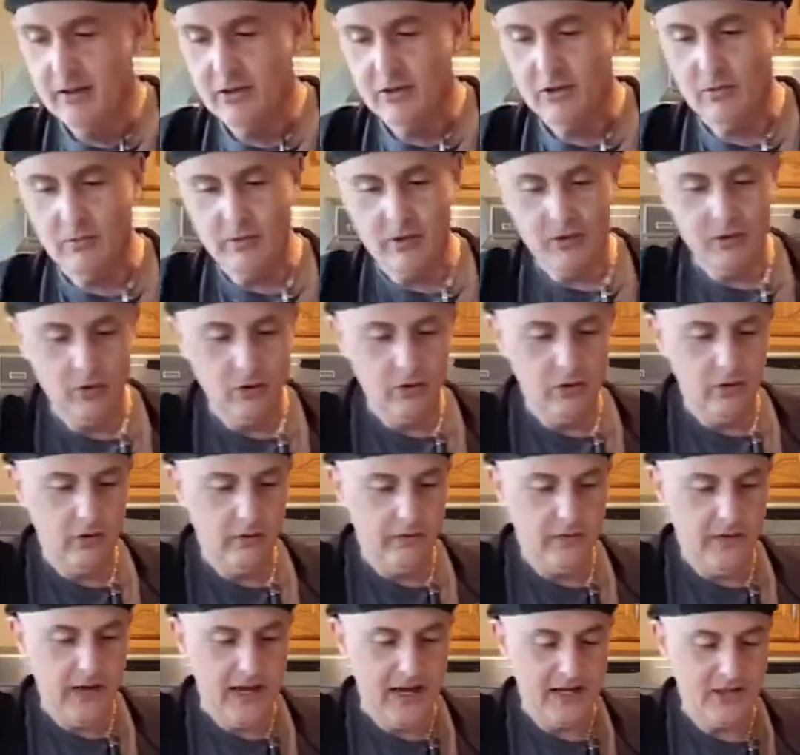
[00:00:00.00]
So I'm going to go a
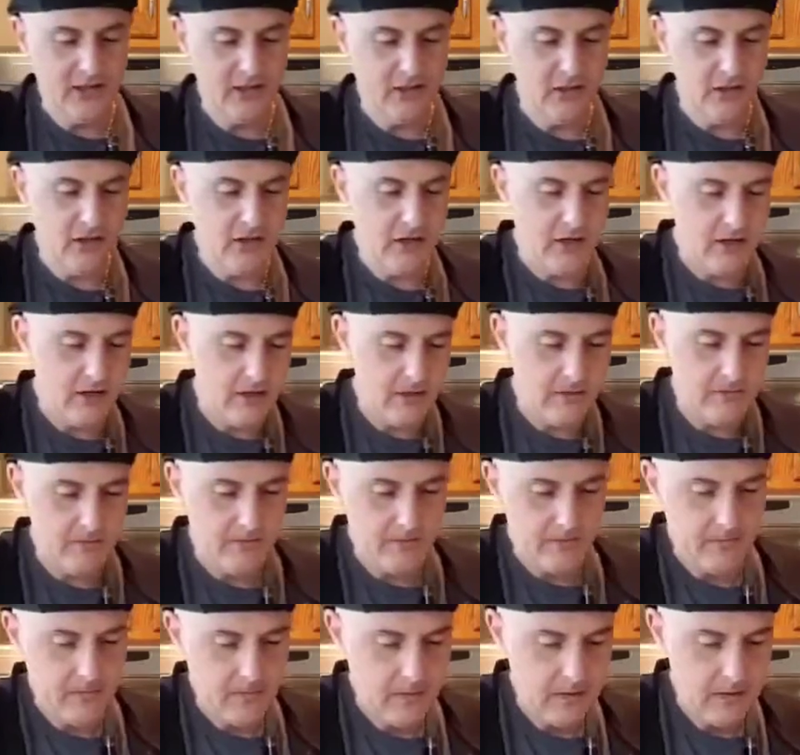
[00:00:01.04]
little faster here.
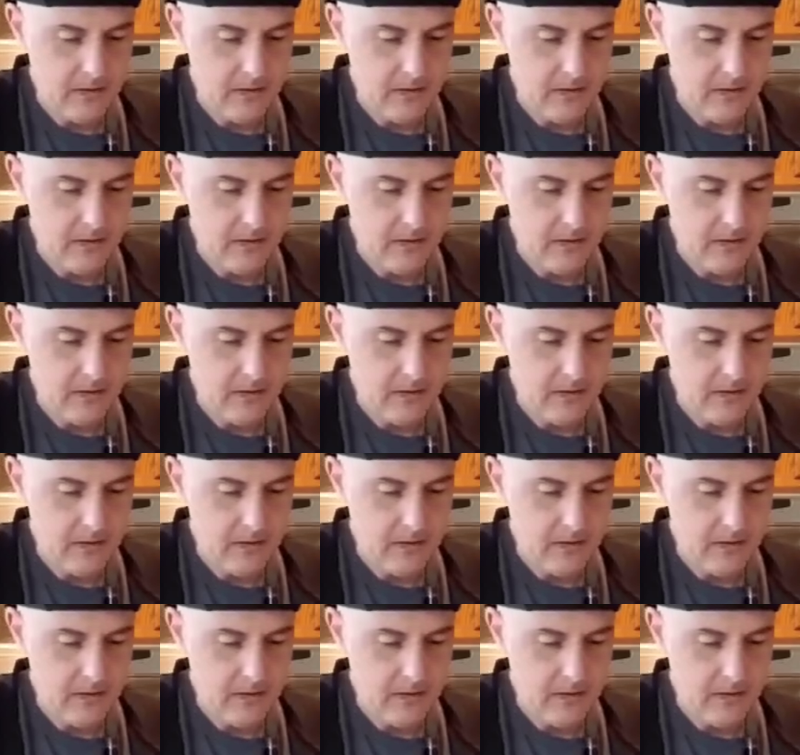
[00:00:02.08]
